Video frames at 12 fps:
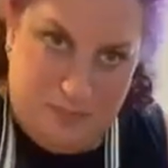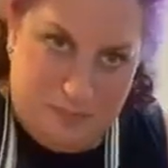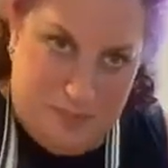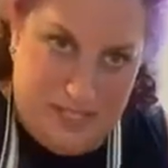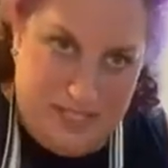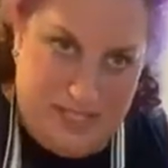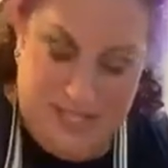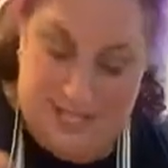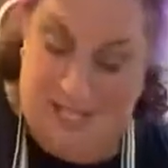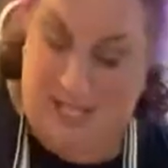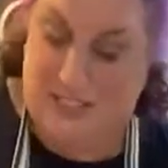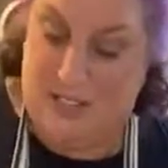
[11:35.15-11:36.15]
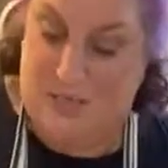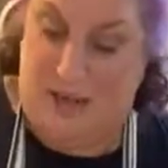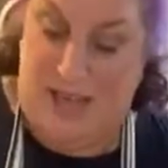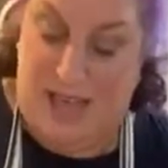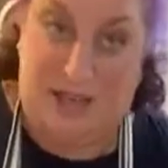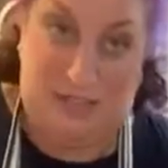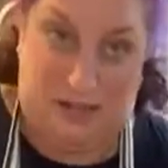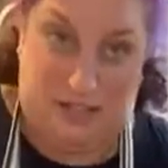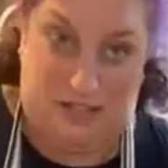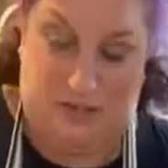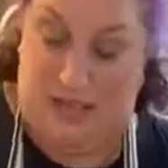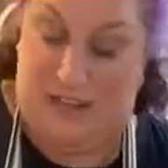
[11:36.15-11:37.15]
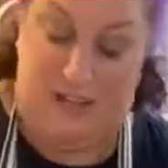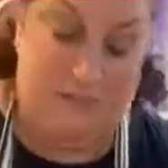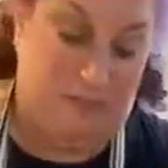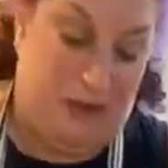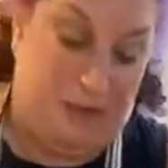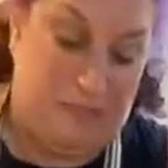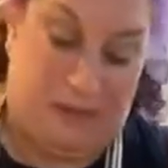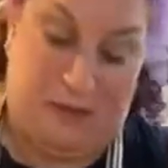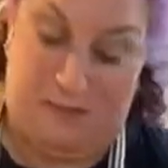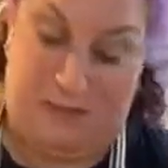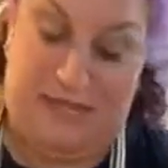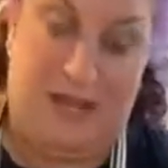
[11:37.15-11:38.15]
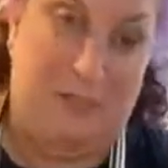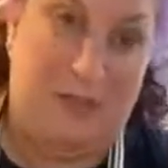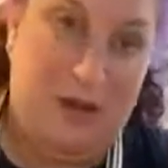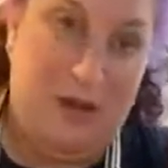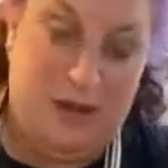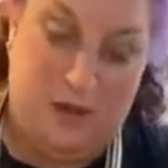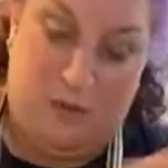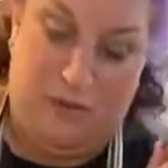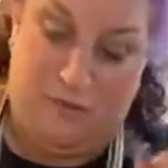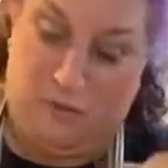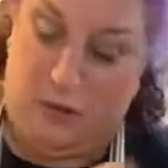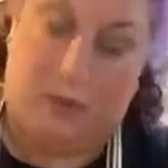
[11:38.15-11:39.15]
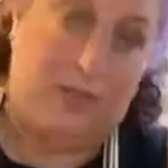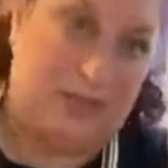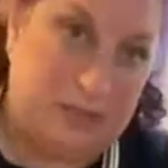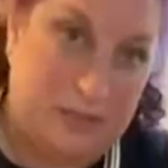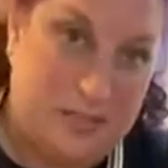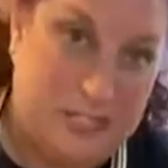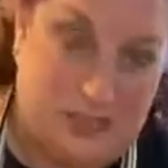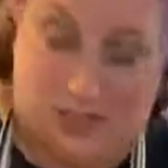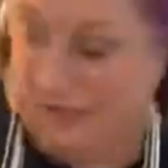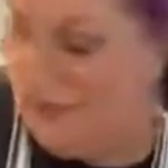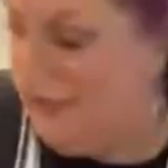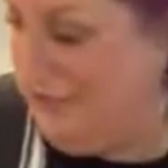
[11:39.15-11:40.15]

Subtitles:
pieces into my egg mixture that I'm going to beat up with a fork with a little bit of salt.